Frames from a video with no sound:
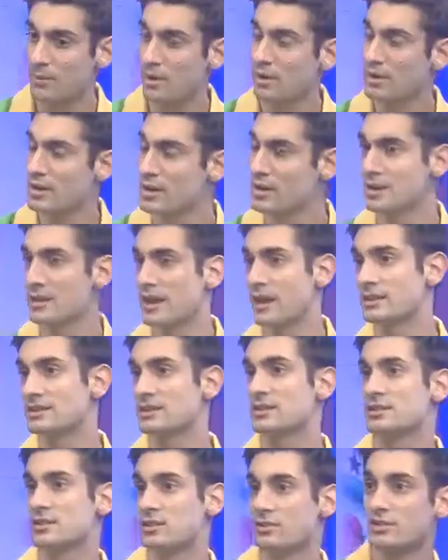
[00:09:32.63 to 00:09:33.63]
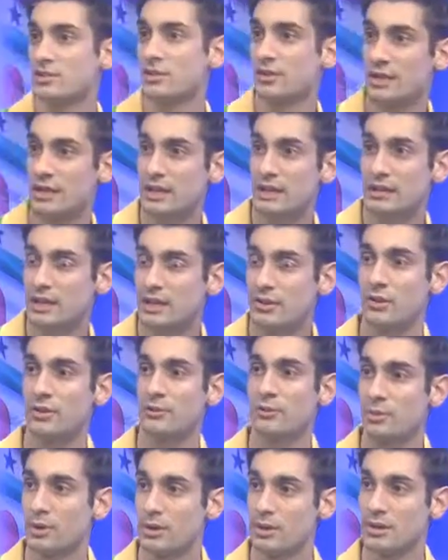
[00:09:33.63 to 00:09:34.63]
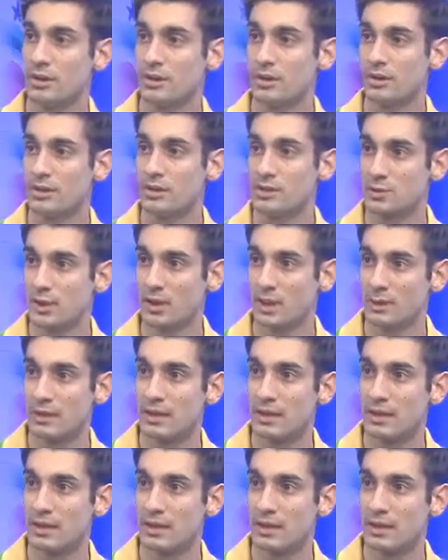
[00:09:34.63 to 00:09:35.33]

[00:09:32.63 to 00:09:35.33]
on at 19 years old. He did look pretty good as well.